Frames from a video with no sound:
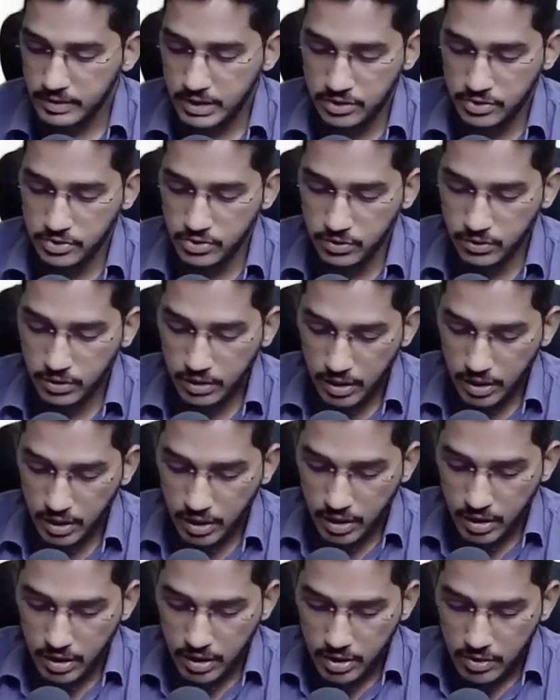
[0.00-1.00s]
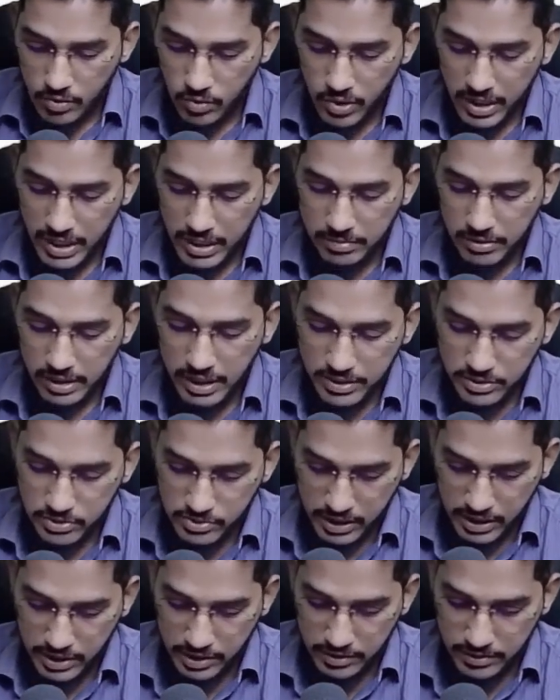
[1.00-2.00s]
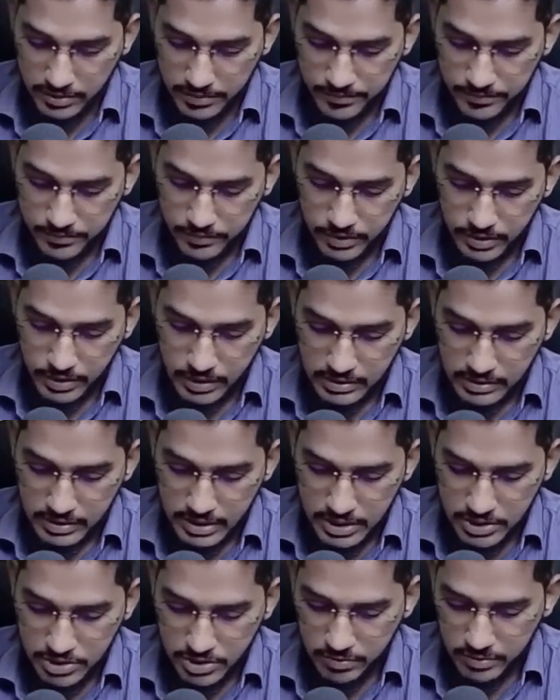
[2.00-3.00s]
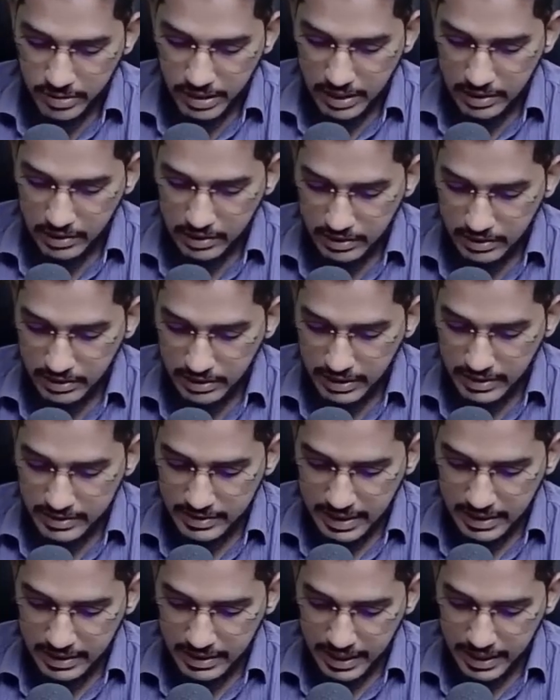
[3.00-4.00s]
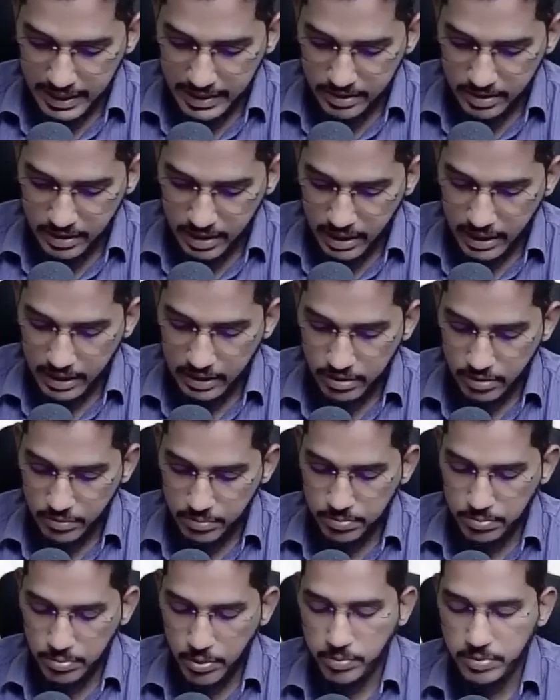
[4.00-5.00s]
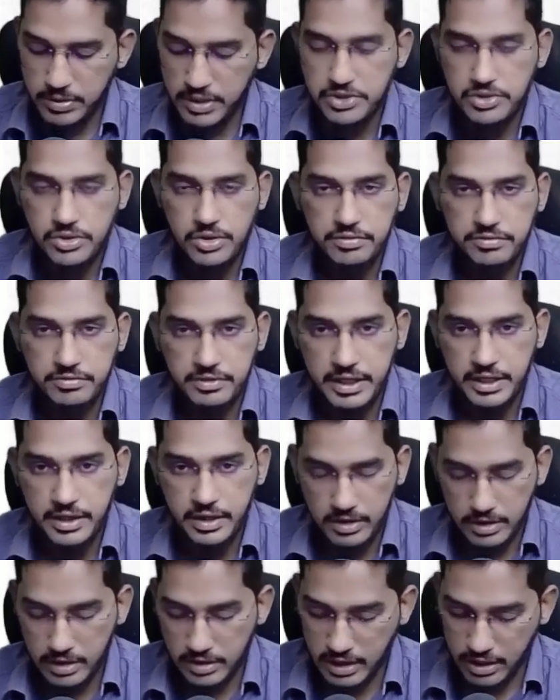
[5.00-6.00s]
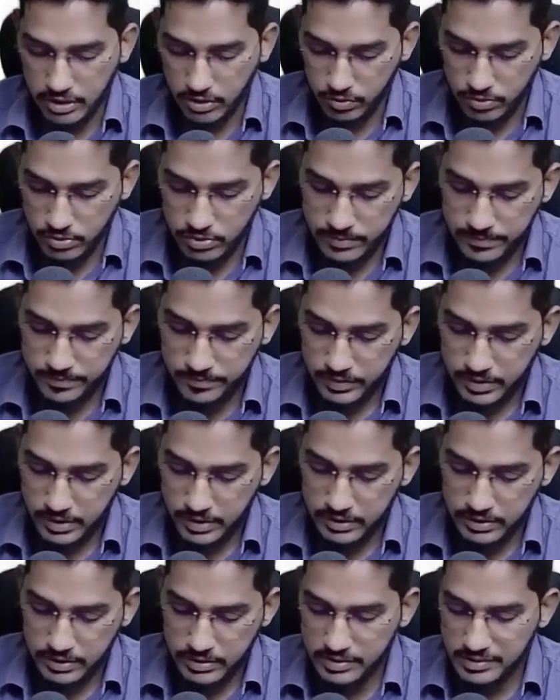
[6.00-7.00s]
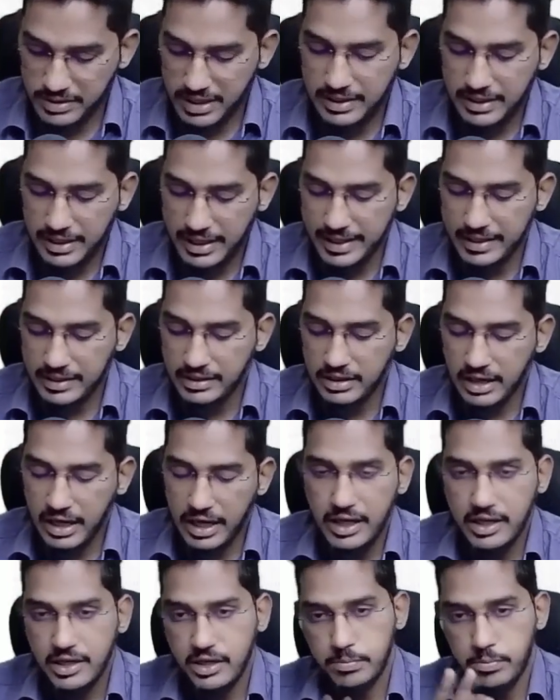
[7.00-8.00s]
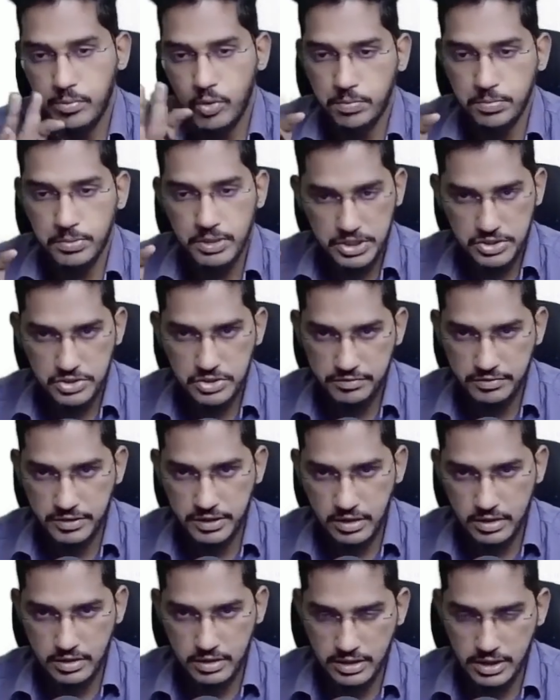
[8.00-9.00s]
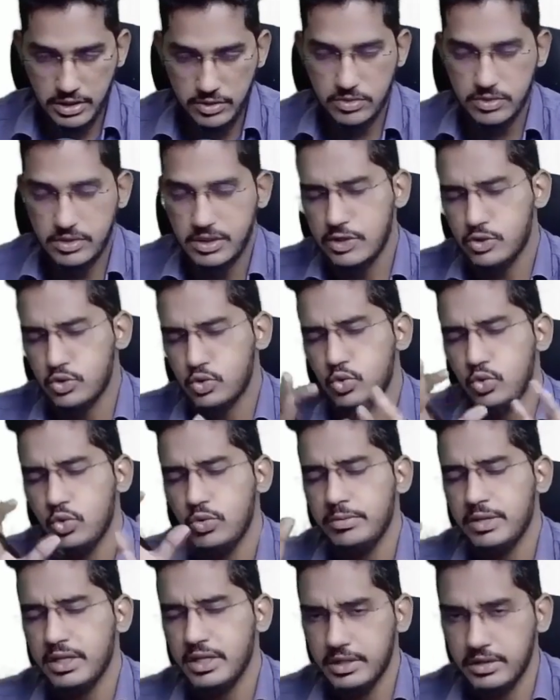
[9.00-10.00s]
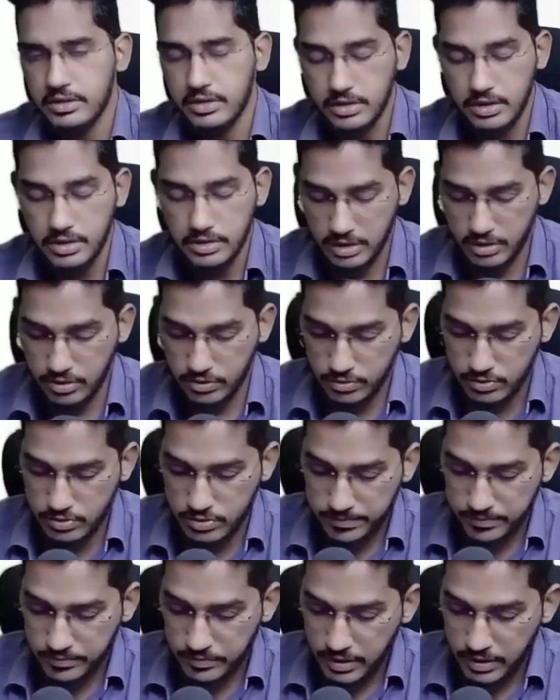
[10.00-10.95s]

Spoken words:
So what I'm trying to say here, see, assume that there is an entire population of internal controls. This is an entire population of internal controls. There are so many internal controls.